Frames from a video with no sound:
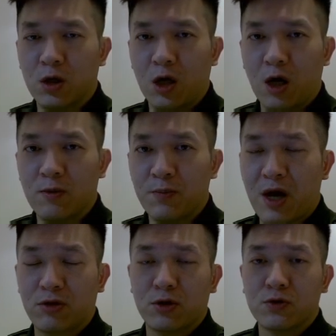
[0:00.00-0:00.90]
a
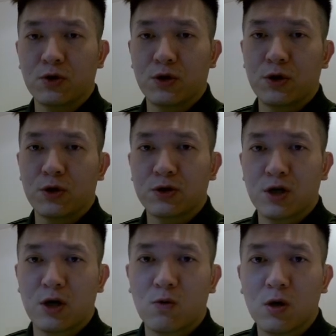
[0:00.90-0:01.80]
math tutor here in
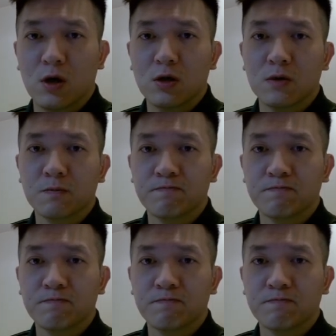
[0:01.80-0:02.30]
Taiwan.